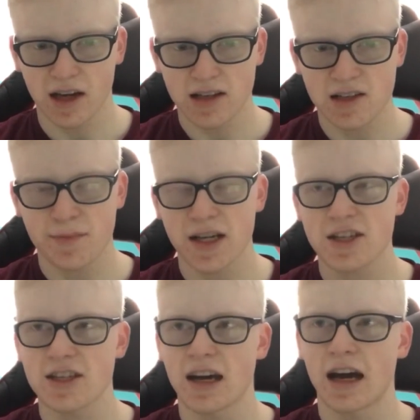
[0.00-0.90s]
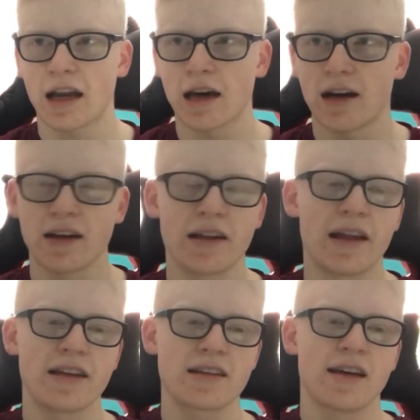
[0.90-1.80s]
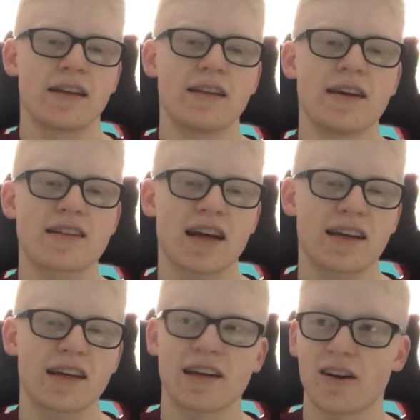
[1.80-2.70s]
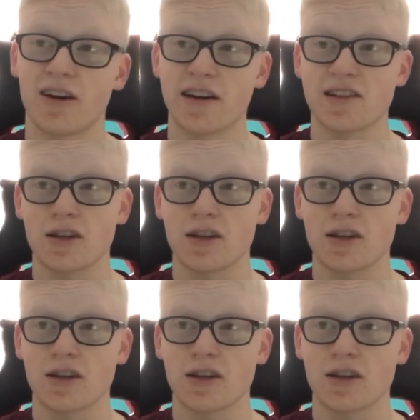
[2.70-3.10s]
and Sebastian Aller led the attacking line.